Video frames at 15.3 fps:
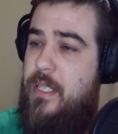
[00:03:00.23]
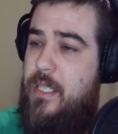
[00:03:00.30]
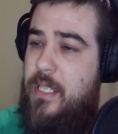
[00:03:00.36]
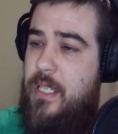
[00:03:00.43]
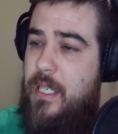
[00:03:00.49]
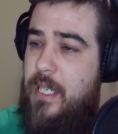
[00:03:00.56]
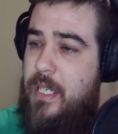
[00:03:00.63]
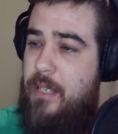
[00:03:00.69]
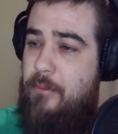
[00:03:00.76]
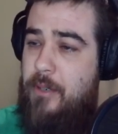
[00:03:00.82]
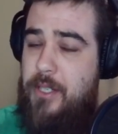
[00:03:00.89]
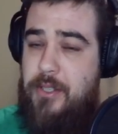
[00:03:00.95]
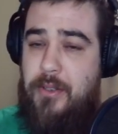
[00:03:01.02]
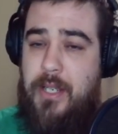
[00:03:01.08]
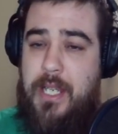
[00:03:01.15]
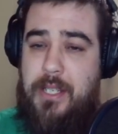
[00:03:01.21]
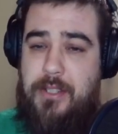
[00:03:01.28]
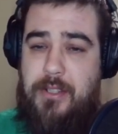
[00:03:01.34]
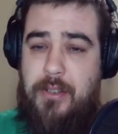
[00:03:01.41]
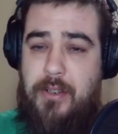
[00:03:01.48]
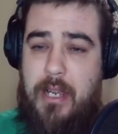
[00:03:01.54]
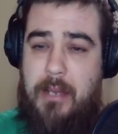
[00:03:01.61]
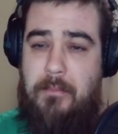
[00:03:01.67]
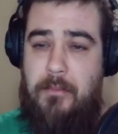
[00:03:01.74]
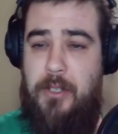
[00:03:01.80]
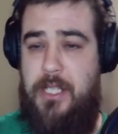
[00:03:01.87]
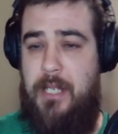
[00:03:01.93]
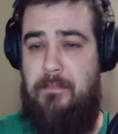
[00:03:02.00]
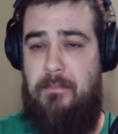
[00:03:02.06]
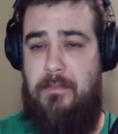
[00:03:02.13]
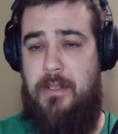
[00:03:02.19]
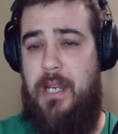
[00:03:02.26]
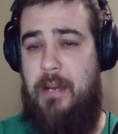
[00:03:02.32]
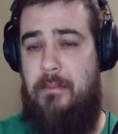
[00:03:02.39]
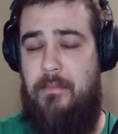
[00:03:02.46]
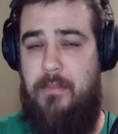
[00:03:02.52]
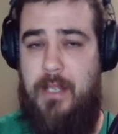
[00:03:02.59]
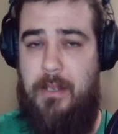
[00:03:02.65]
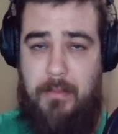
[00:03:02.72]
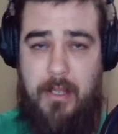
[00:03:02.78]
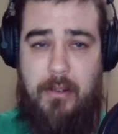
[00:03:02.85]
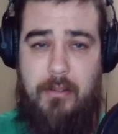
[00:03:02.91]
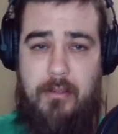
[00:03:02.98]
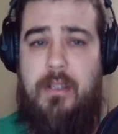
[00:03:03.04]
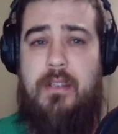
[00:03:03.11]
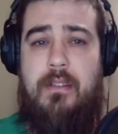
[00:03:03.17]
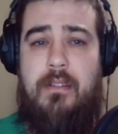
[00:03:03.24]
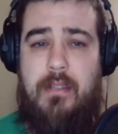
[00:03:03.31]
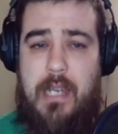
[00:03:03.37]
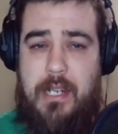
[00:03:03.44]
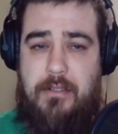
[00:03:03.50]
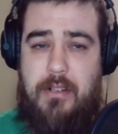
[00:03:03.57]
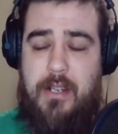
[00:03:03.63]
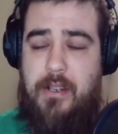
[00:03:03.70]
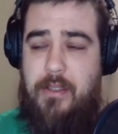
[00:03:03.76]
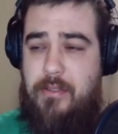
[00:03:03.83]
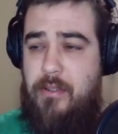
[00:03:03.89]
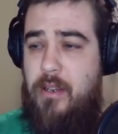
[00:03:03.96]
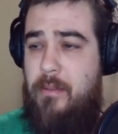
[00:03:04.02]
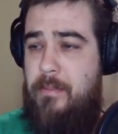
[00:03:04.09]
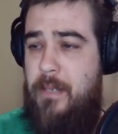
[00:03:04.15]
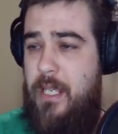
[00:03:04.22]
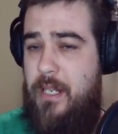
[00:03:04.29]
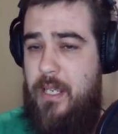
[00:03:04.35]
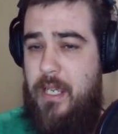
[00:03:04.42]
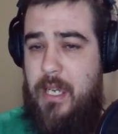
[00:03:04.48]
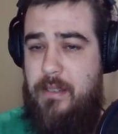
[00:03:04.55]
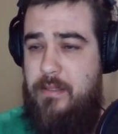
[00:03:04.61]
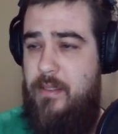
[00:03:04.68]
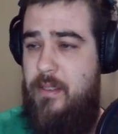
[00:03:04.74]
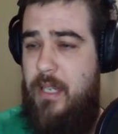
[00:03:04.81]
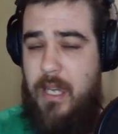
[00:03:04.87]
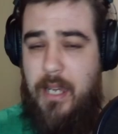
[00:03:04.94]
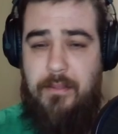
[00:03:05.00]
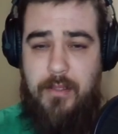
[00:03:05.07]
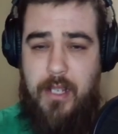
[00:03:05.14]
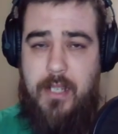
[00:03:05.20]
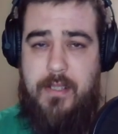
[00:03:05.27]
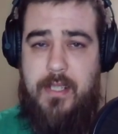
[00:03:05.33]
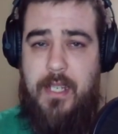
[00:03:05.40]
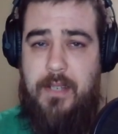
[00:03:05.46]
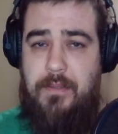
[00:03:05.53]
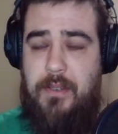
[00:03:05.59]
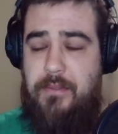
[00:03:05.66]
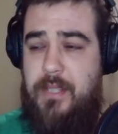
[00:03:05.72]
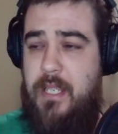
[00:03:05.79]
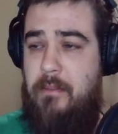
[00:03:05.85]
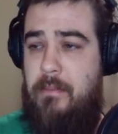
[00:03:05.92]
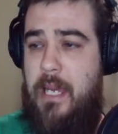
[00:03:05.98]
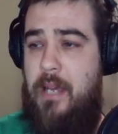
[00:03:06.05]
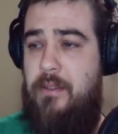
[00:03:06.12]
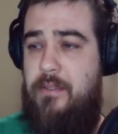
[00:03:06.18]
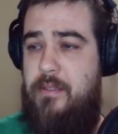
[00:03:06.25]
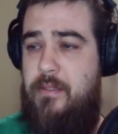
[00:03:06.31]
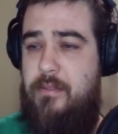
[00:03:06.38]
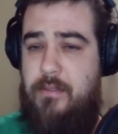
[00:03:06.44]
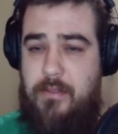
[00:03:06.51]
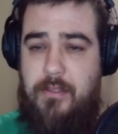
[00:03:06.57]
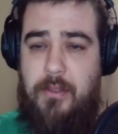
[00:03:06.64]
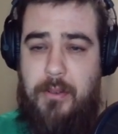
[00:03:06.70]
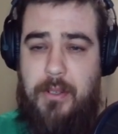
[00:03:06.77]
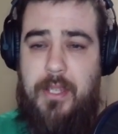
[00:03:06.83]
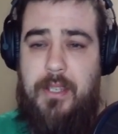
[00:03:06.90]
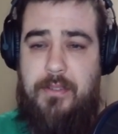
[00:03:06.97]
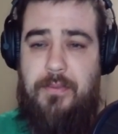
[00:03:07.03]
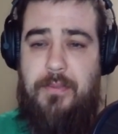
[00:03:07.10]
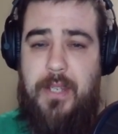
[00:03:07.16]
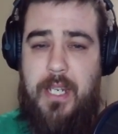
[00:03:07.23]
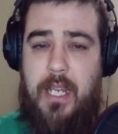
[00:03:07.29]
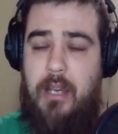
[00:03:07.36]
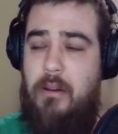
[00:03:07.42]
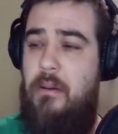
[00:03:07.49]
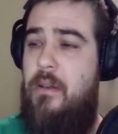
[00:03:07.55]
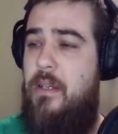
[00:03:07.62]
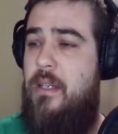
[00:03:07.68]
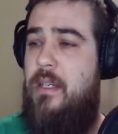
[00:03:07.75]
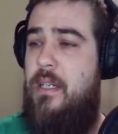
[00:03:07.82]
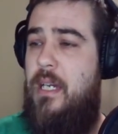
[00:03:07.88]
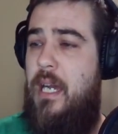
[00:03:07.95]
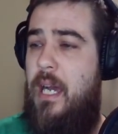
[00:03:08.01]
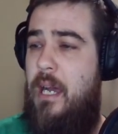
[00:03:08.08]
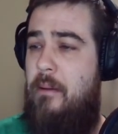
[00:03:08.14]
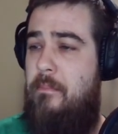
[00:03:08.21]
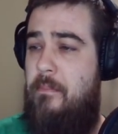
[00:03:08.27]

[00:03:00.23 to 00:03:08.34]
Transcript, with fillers: and went to her Instagram, which I'm I'm I'm literally not trying to throw up again, guys. I've lost like 15 pounds doing this video. Um,